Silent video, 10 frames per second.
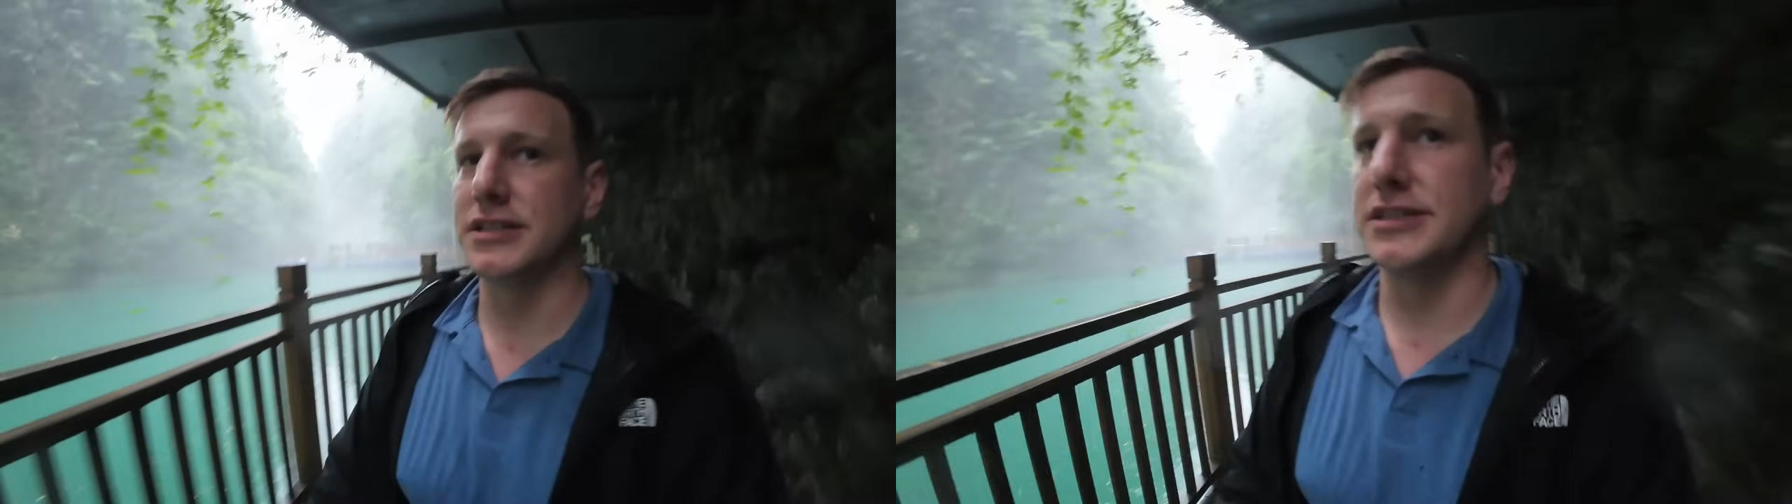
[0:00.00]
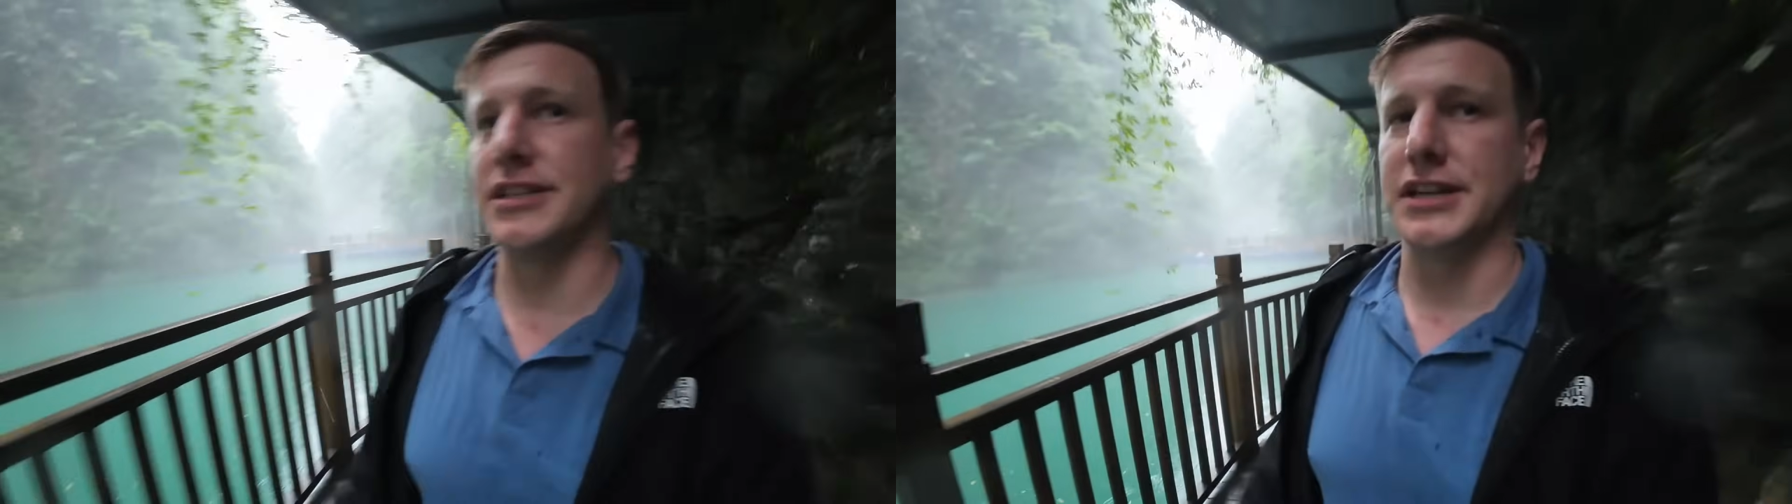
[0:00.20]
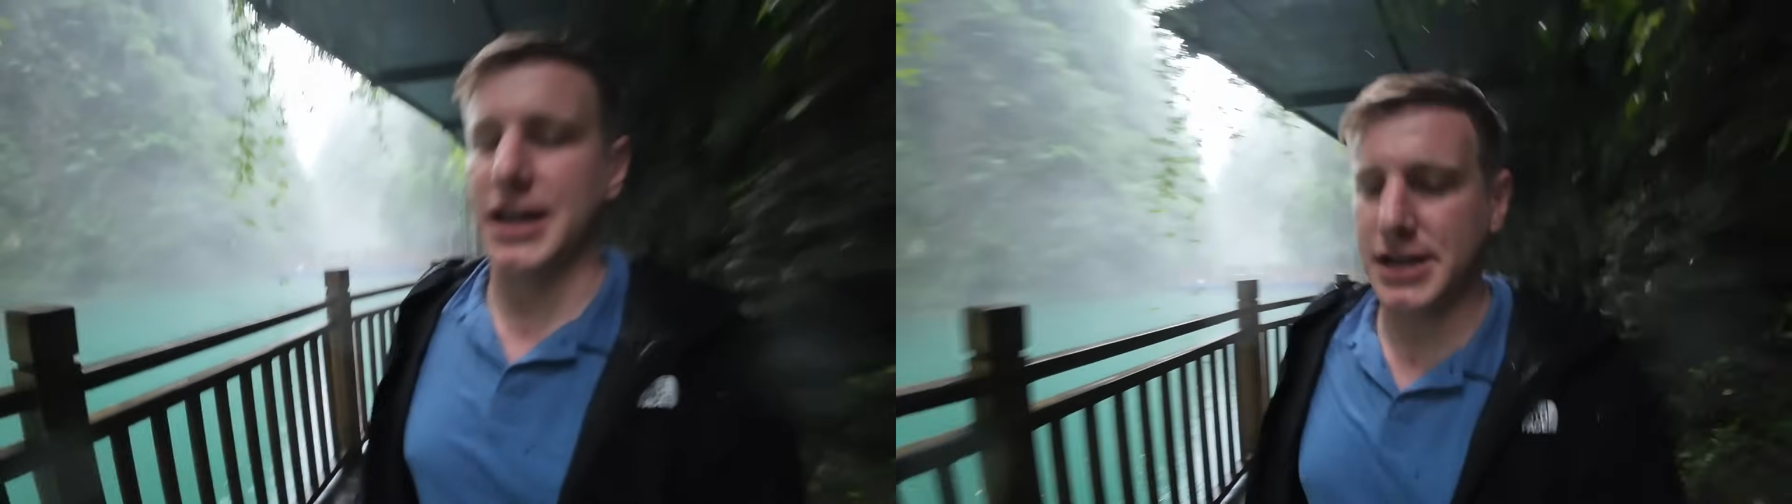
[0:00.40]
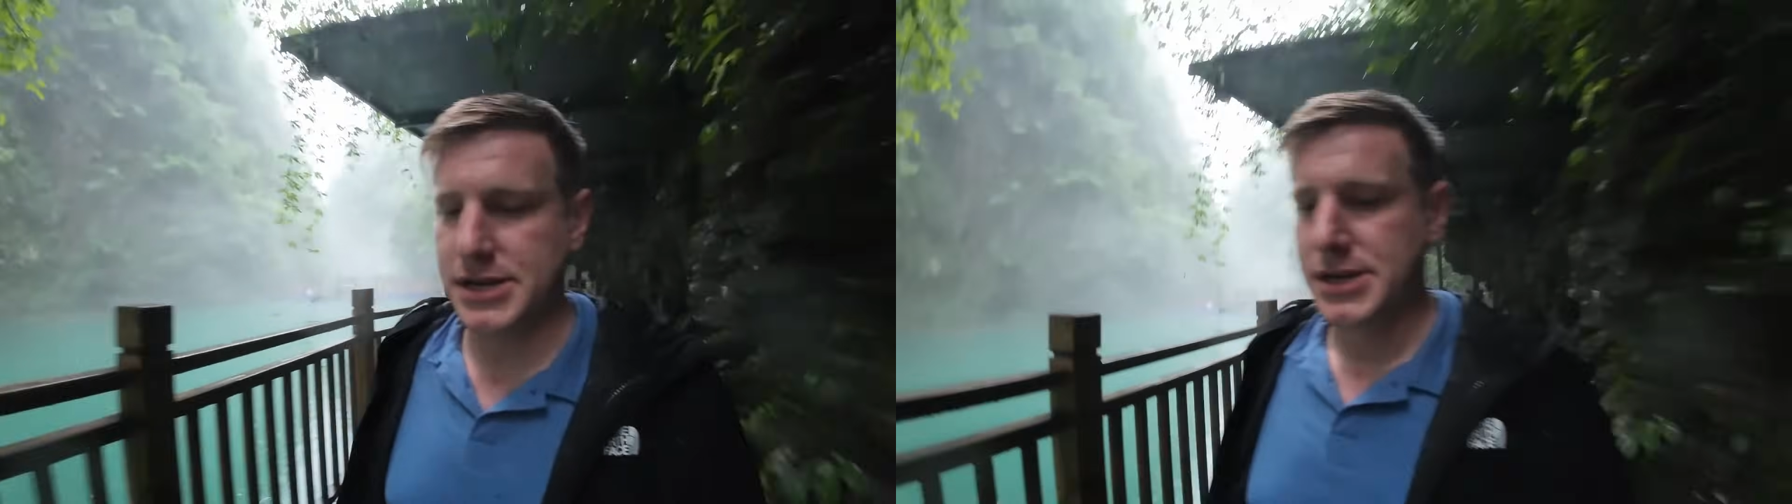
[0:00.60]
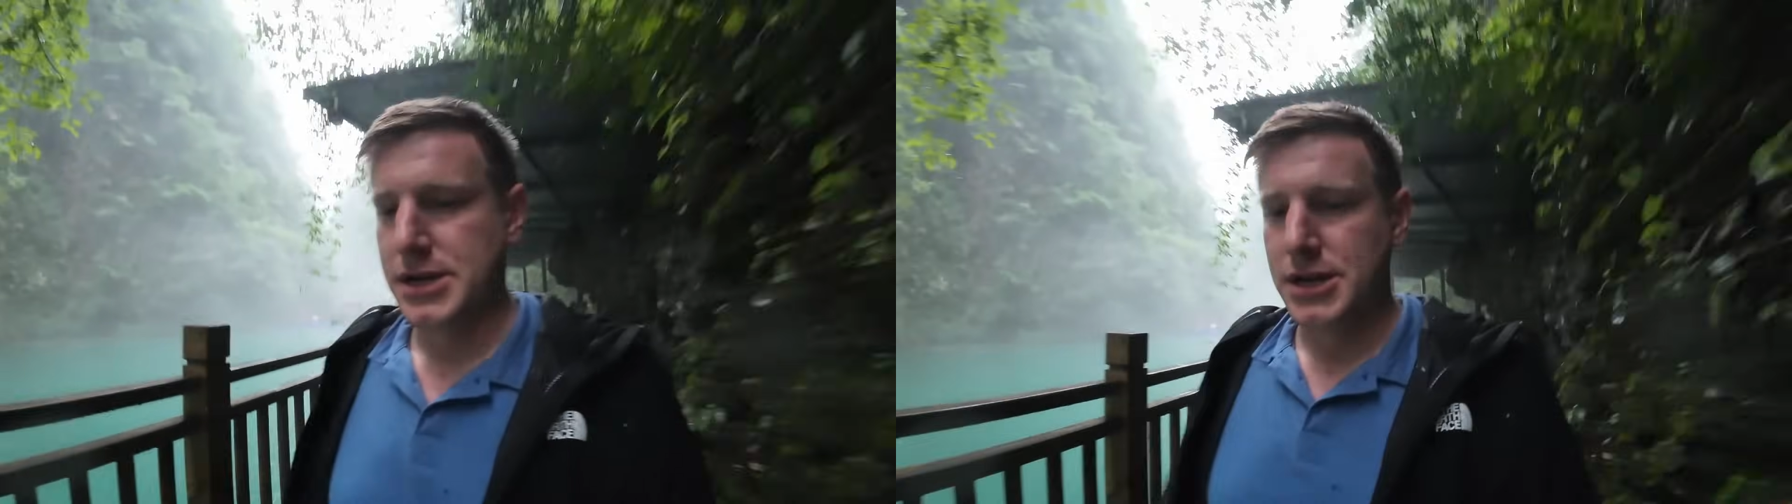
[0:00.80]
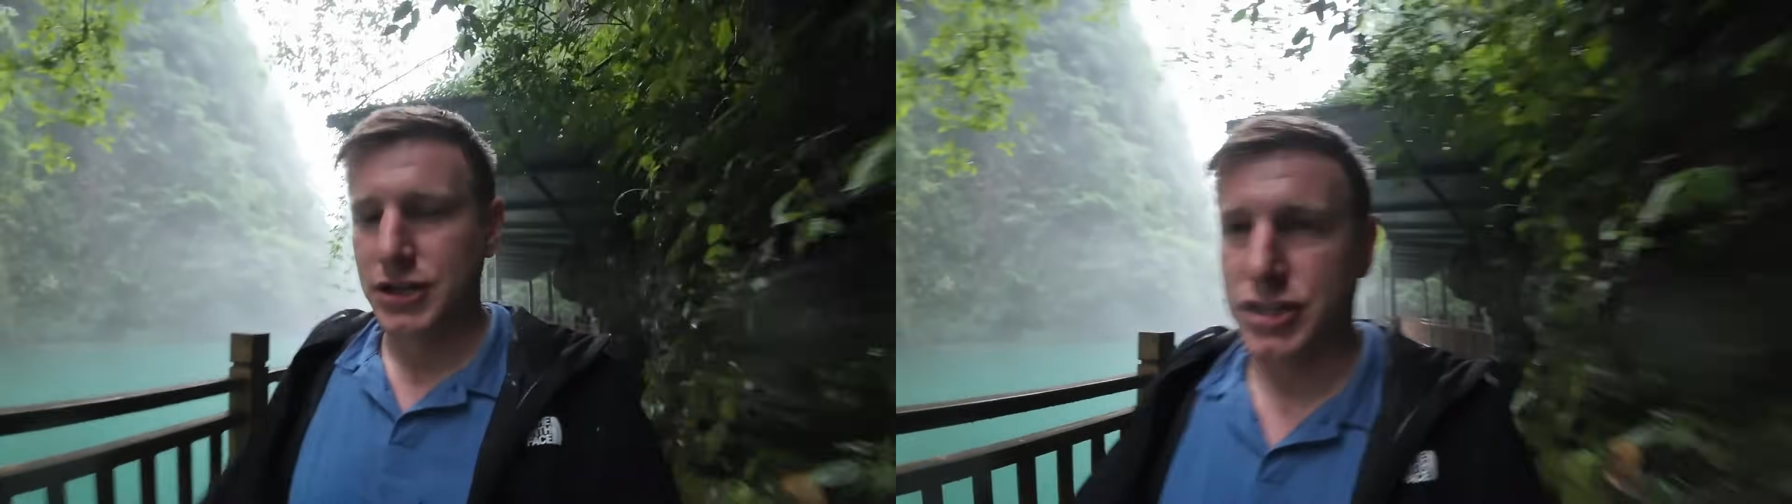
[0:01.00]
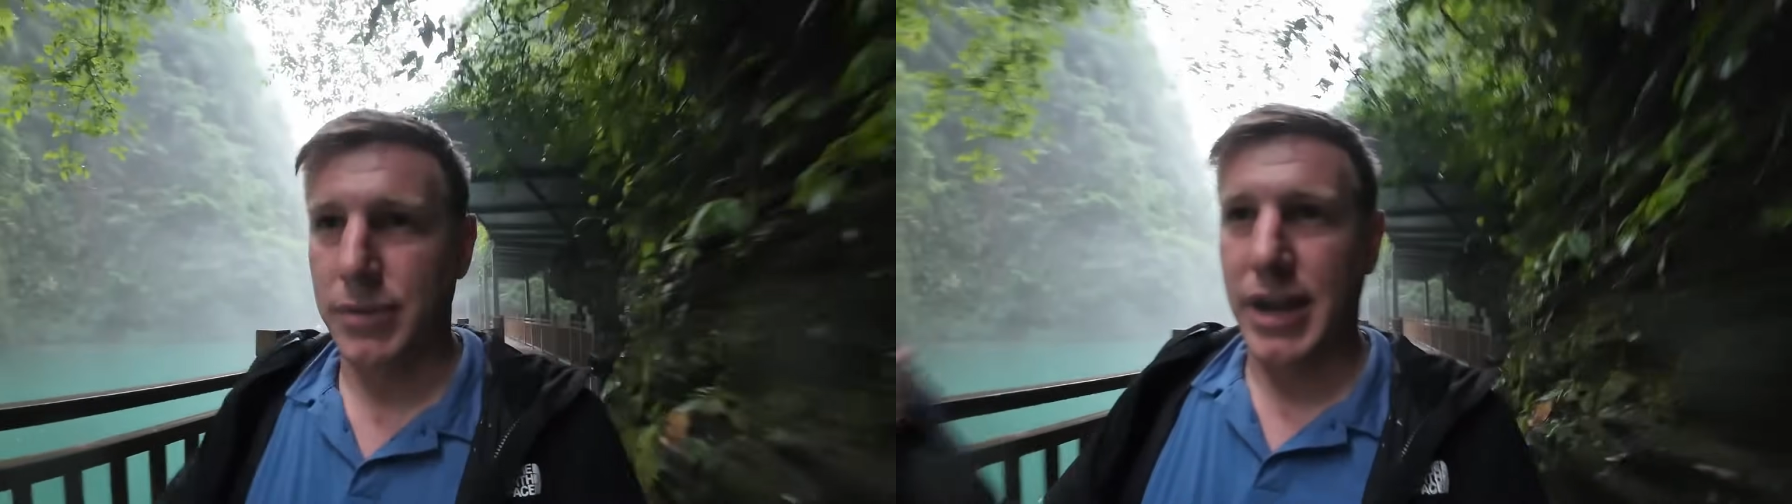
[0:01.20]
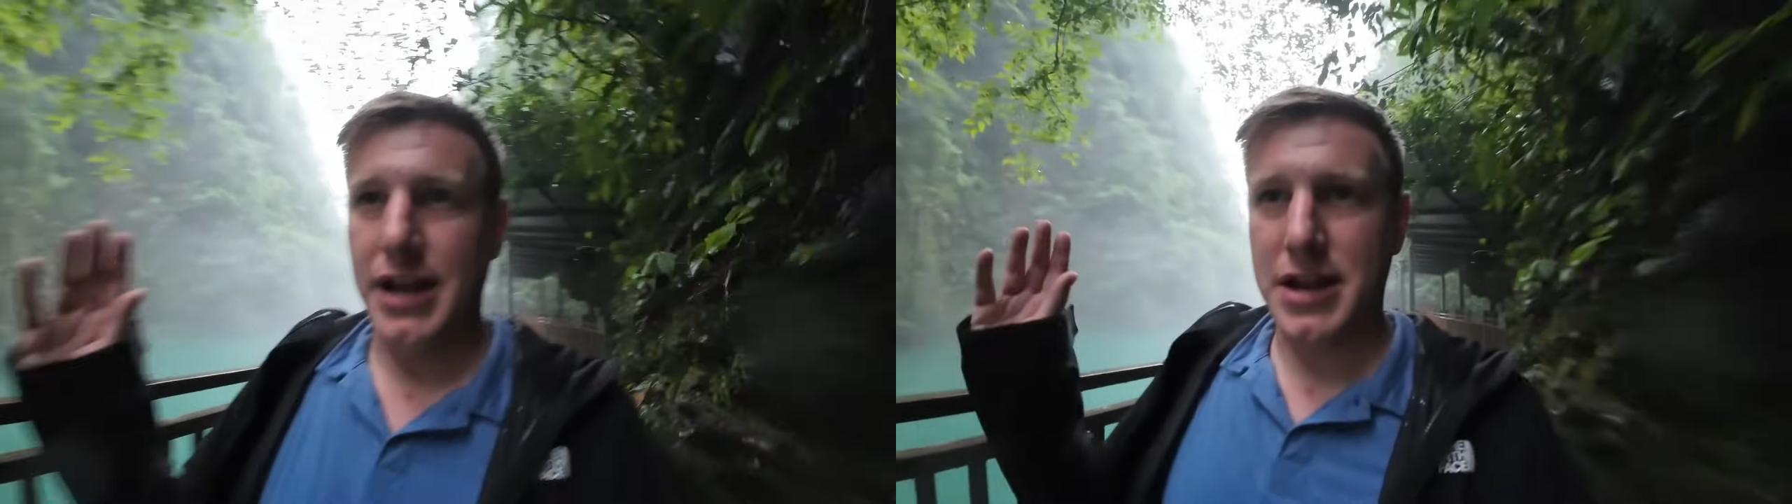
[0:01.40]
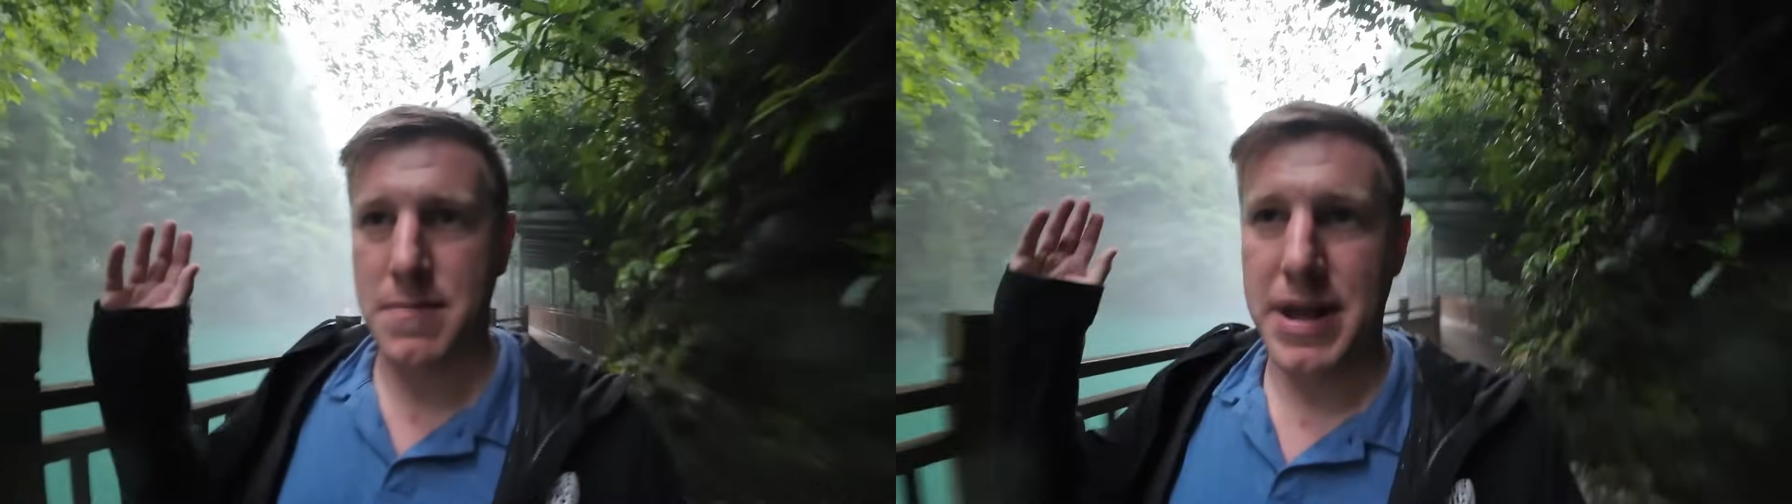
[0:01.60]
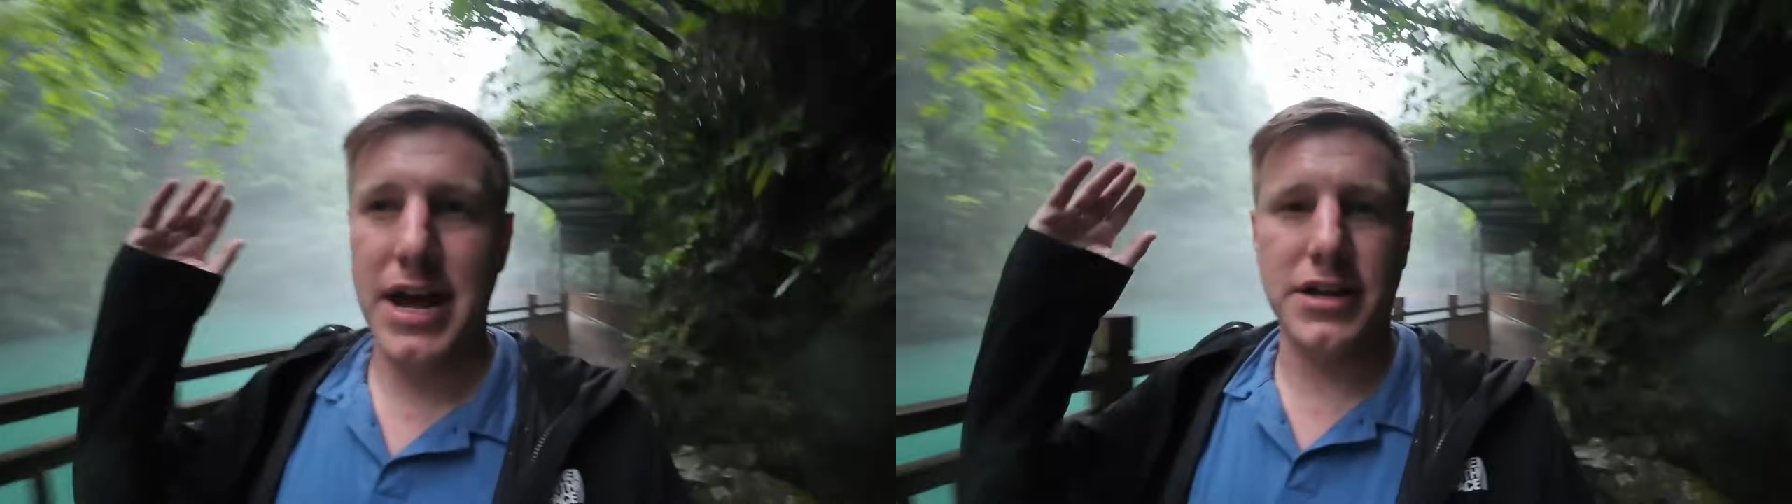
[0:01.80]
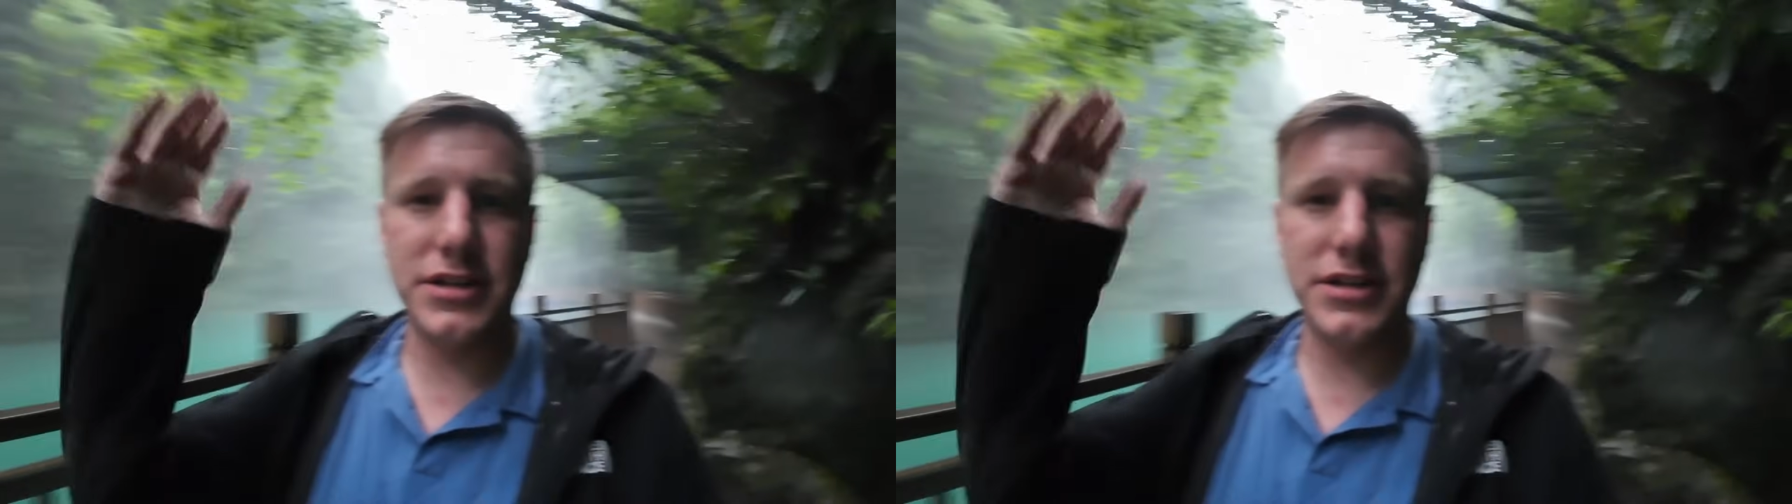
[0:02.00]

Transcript: today. So we're heading back